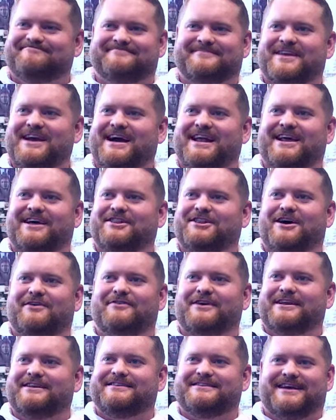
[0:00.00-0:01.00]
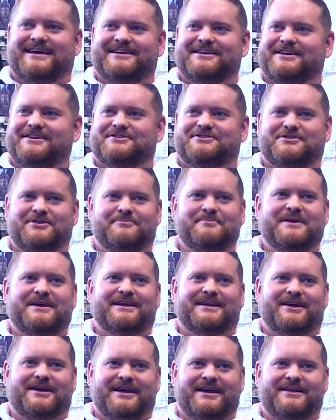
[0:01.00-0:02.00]
God, I love it. Ah, it, ah,
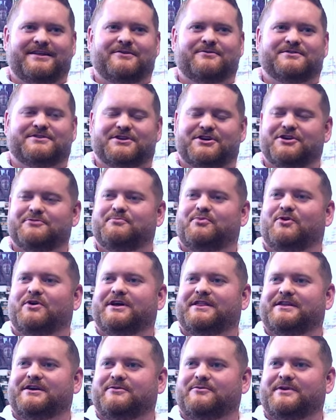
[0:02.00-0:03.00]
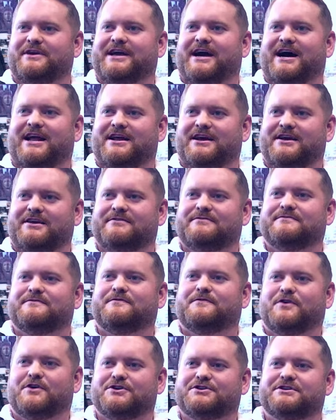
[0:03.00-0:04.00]
it was a good point that we got a
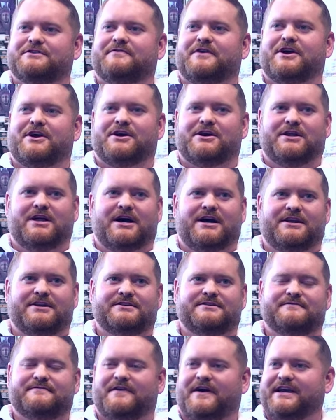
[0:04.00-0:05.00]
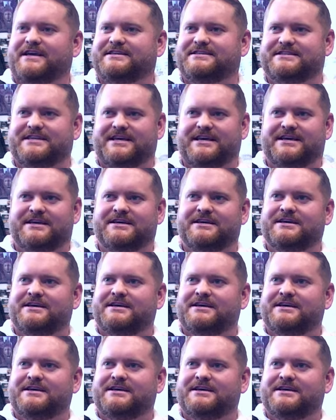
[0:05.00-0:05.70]
version of Aaron Glenn, feisty.